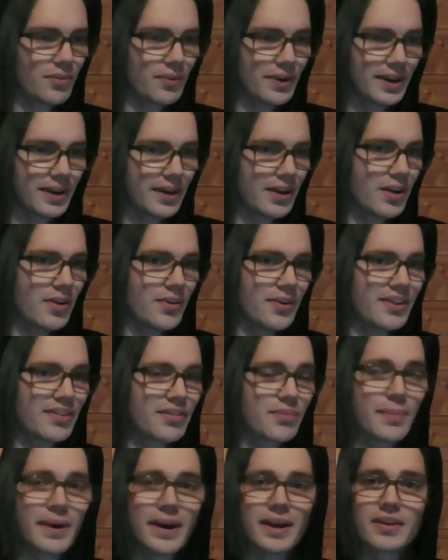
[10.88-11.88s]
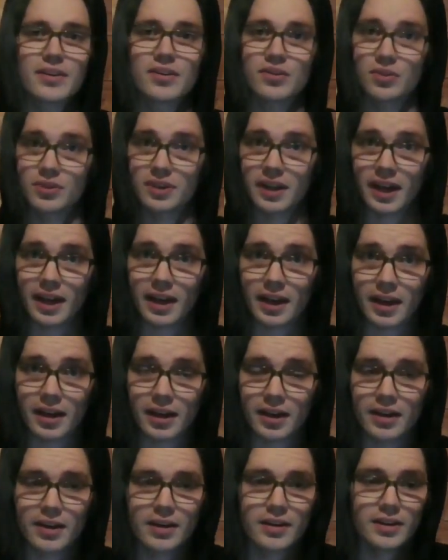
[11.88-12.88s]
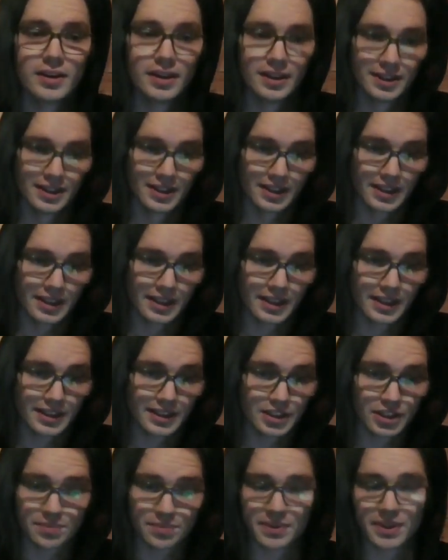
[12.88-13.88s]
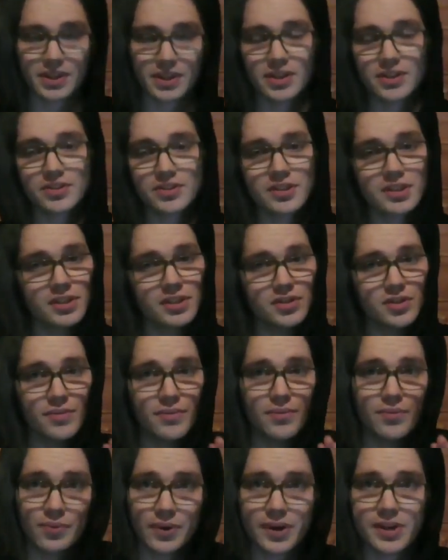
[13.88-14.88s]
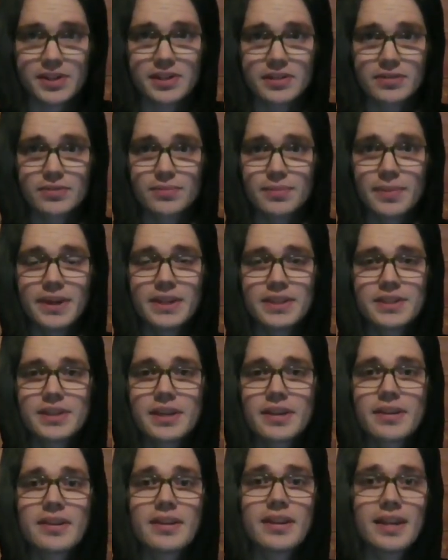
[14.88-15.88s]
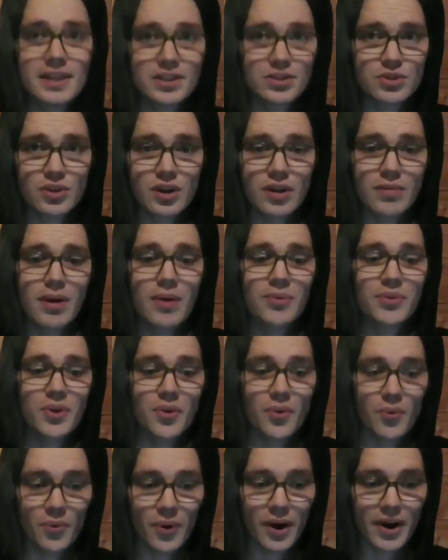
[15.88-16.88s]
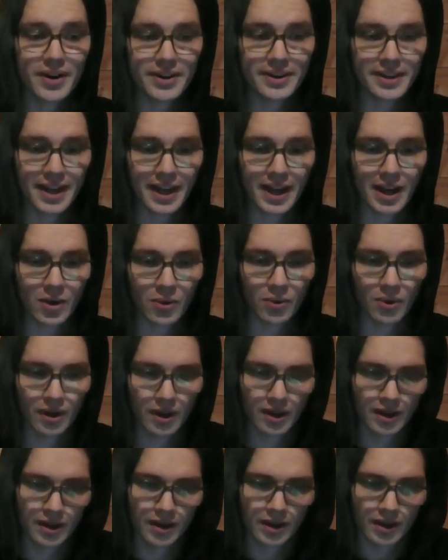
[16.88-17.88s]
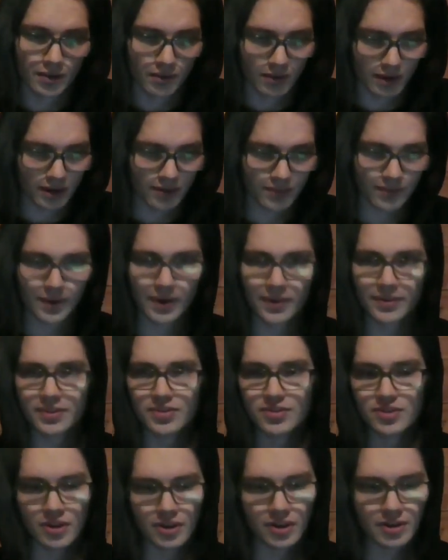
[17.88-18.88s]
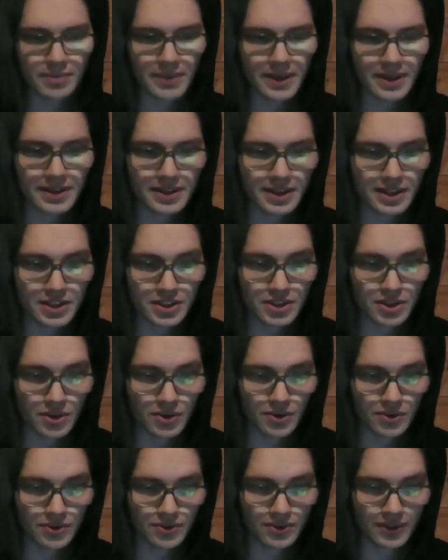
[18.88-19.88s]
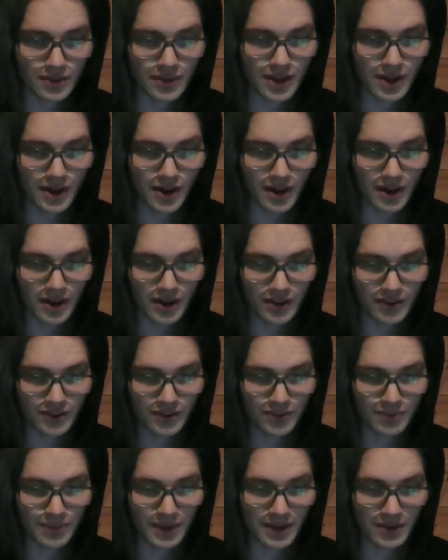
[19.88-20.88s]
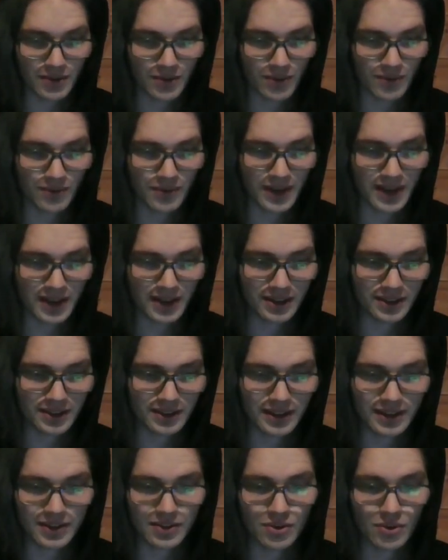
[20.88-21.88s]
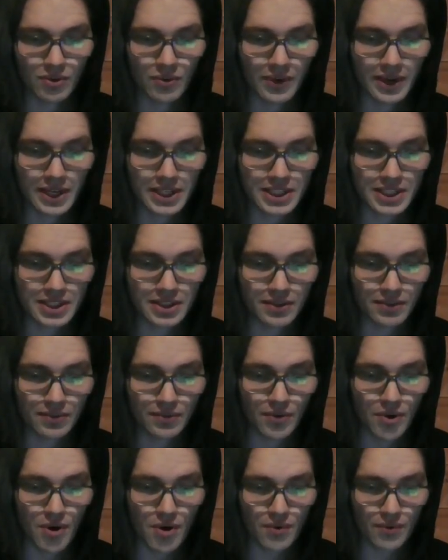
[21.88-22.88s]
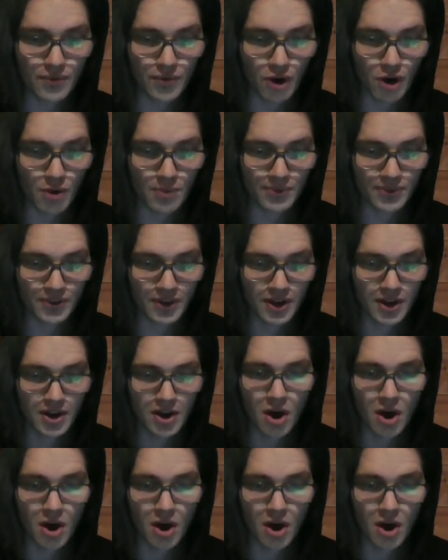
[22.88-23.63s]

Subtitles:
video is made today. Just because this is some fresh information that needs to come out right now. Well, I found this document that shows that has been revealed that Norwegian fur farms